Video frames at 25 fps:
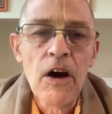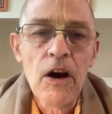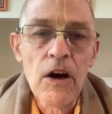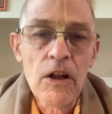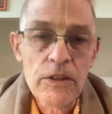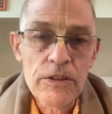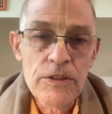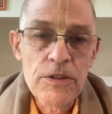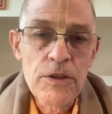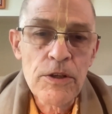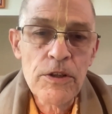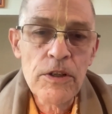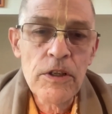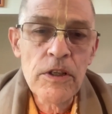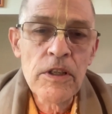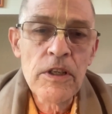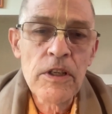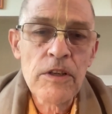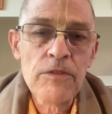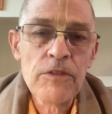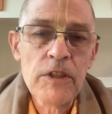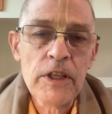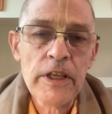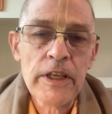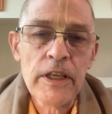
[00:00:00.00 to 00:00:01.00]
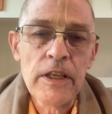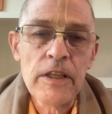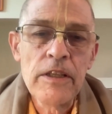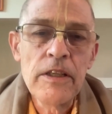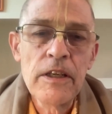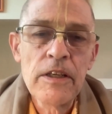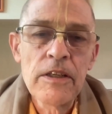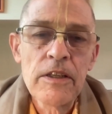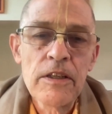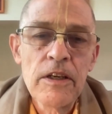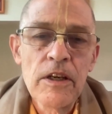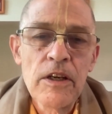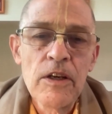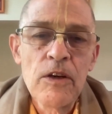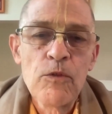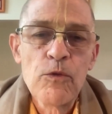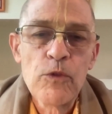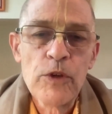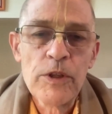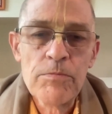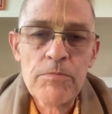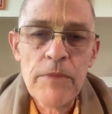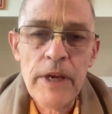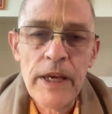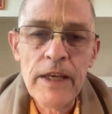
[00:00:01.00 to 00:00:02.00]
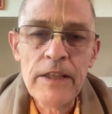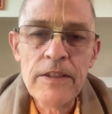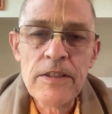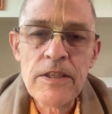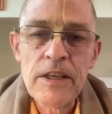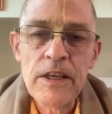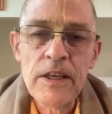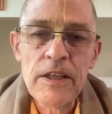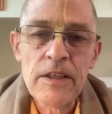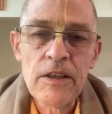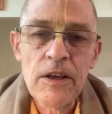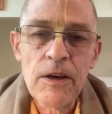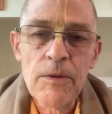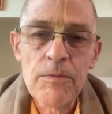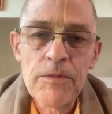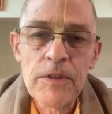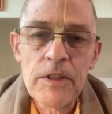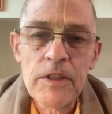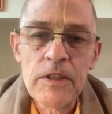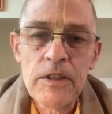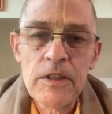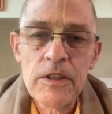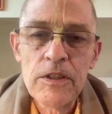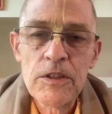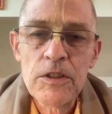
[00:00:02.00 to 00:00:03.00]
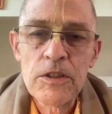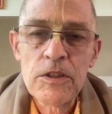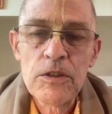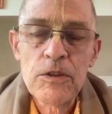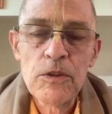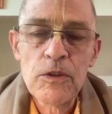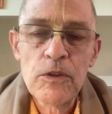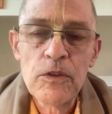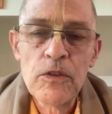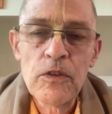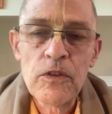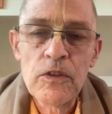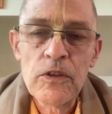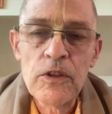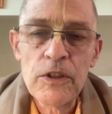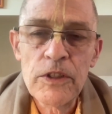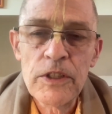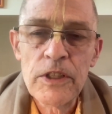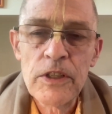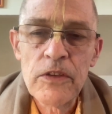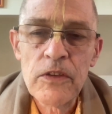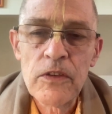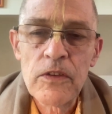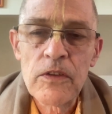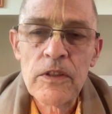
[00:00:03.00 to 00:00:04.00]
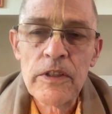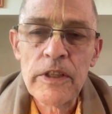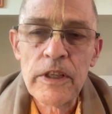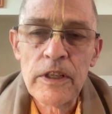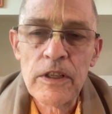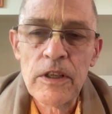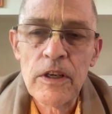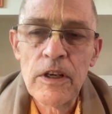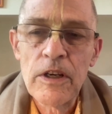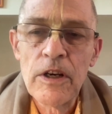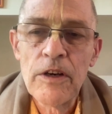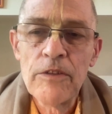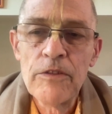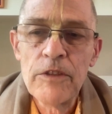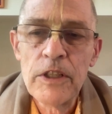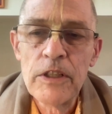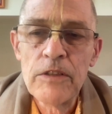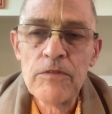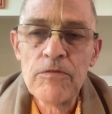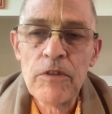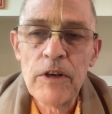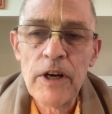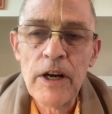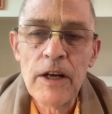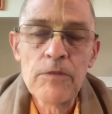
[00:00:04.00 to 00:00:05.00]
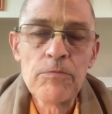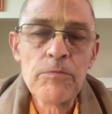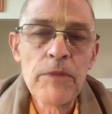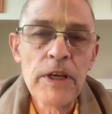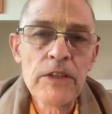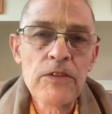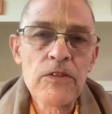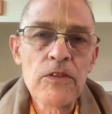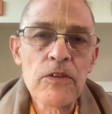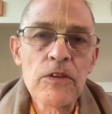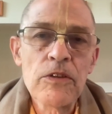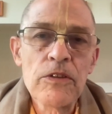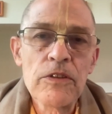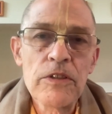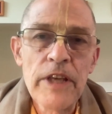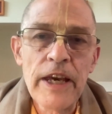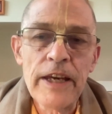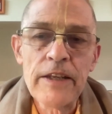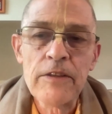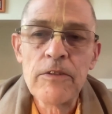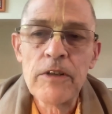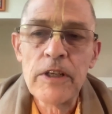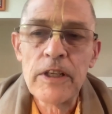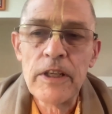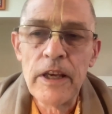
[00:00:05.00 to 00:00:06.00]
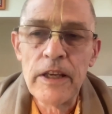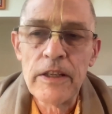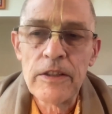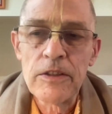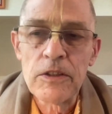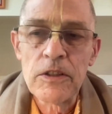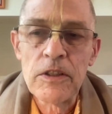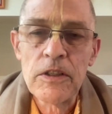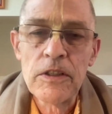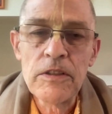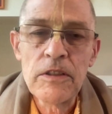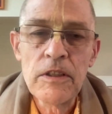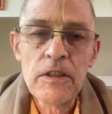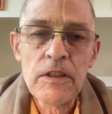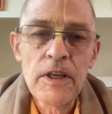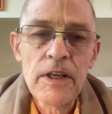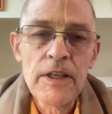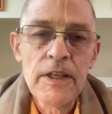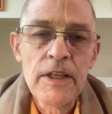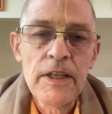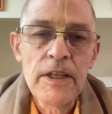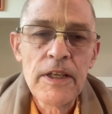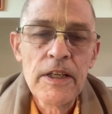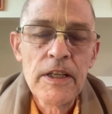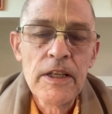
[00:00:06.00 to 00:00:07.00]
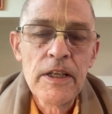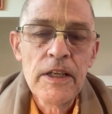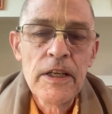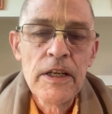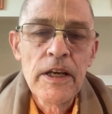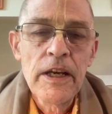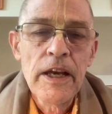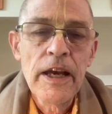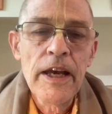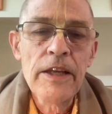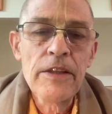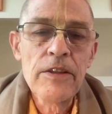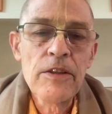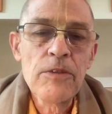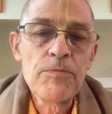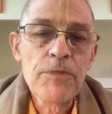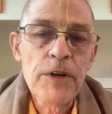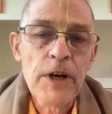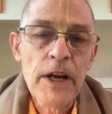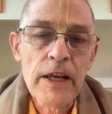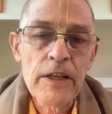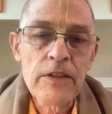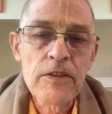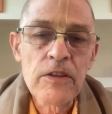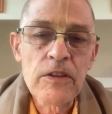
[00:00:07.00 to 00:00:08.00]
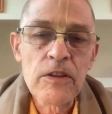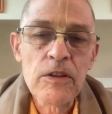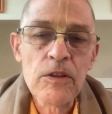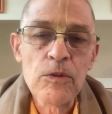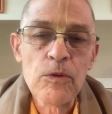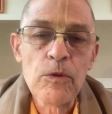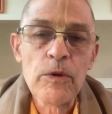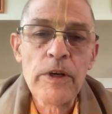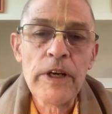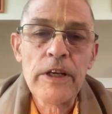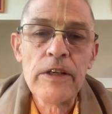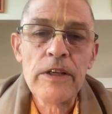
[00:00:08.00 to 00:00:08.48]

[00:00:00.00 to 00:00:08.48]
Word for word: Alternatively, we may take up the issues seriously of environmental degradation and the practical